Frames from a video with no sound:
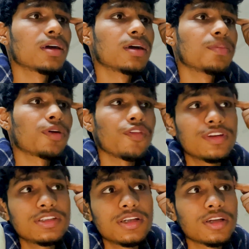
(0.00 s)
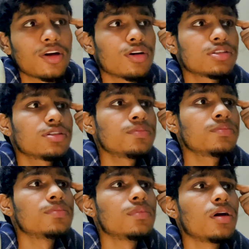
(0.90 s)
Professors are awesome.
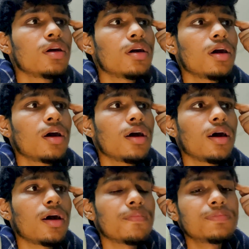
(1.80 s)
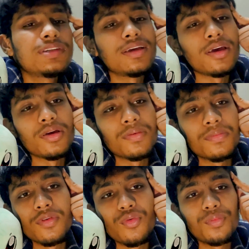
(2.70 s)
See,
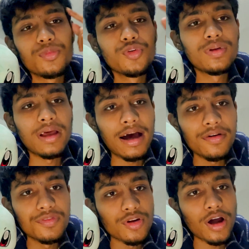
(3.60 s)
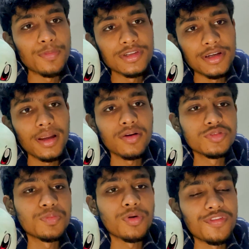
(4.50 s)
you will have your ups and downs with
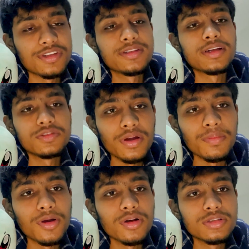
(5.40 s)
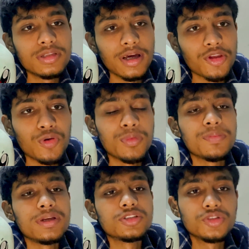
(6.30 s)
professors as well, because they are human
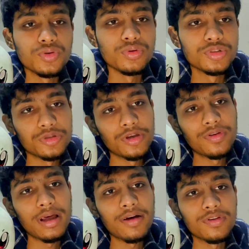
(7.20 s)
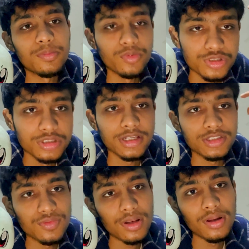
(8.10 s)
beings too, so they will have emotions as well.